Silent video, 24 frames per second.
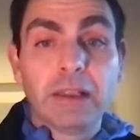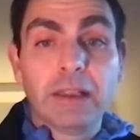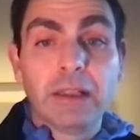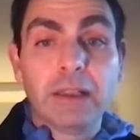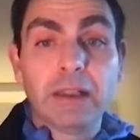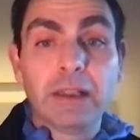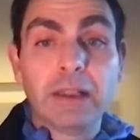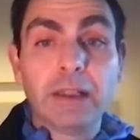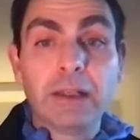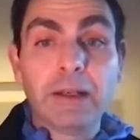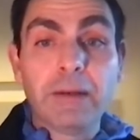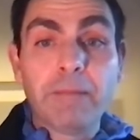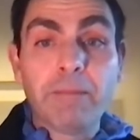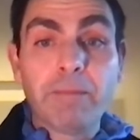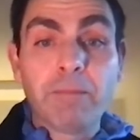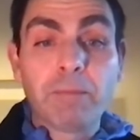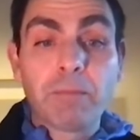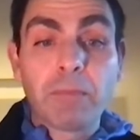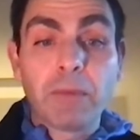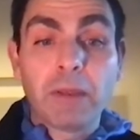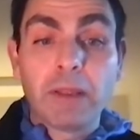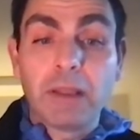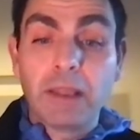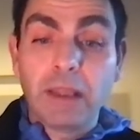
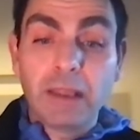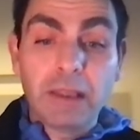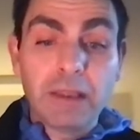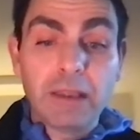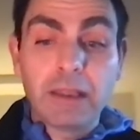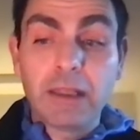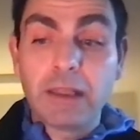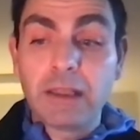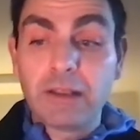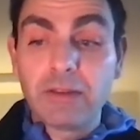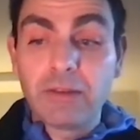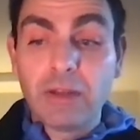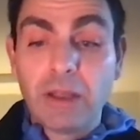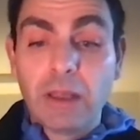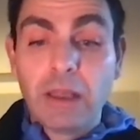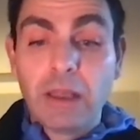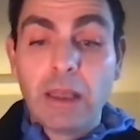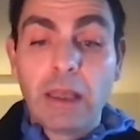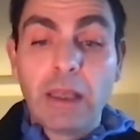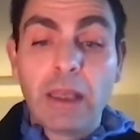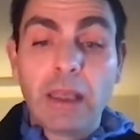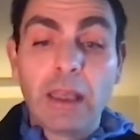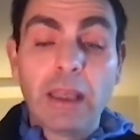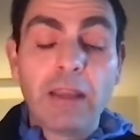The other thing is,
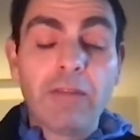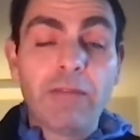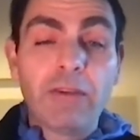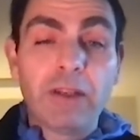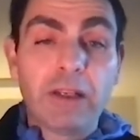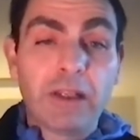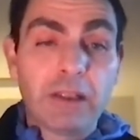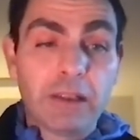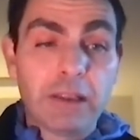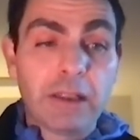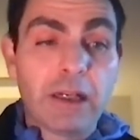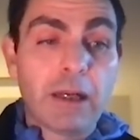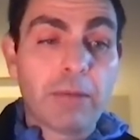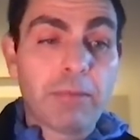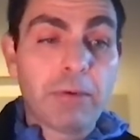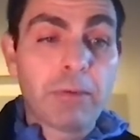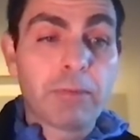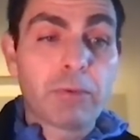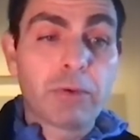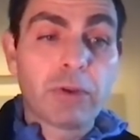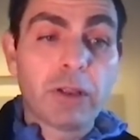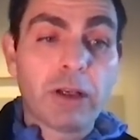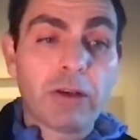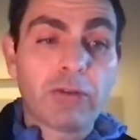if it ended up
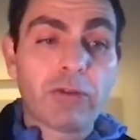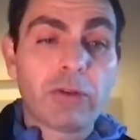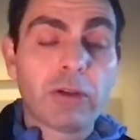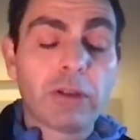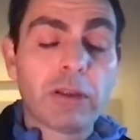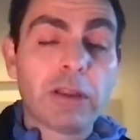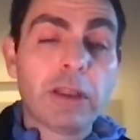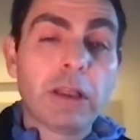in production,